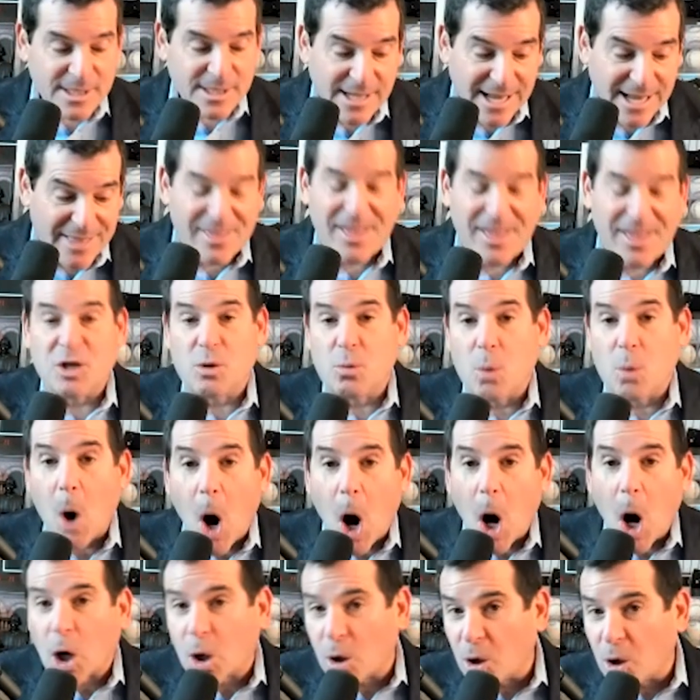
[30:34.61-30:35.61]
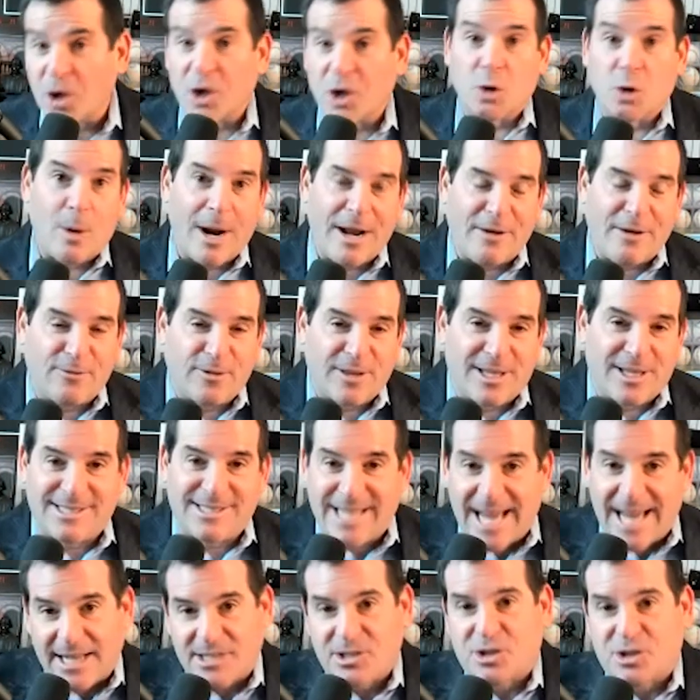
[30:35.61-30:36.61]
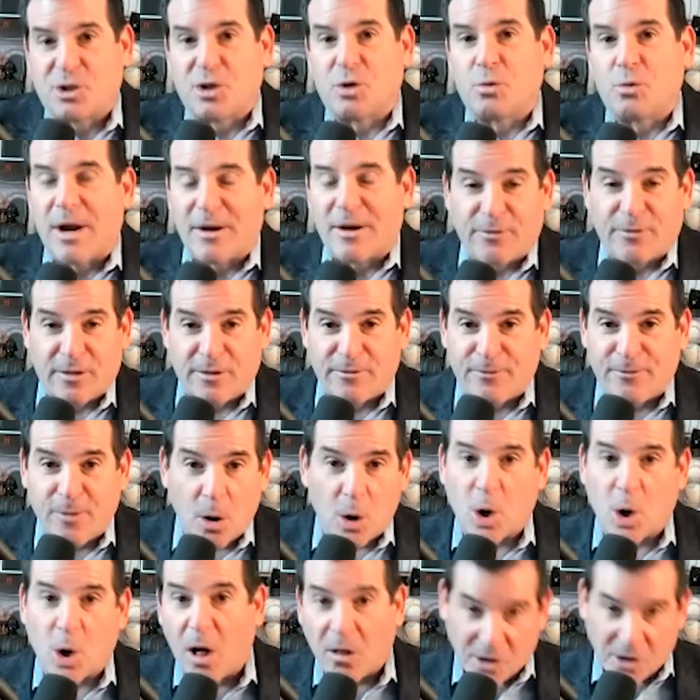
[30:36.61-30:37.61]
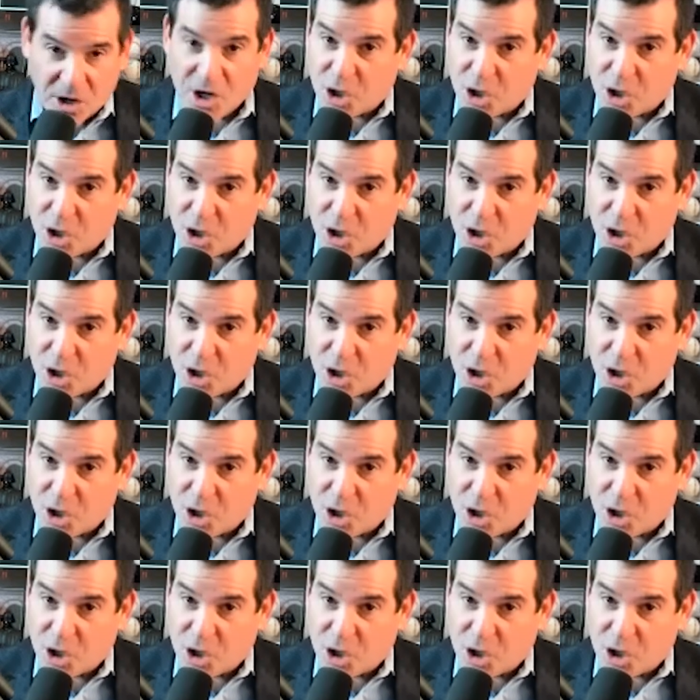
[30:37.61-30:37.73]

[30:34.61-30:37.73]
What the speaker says: And then you are, or you wait for the text, or you wait for the phone call.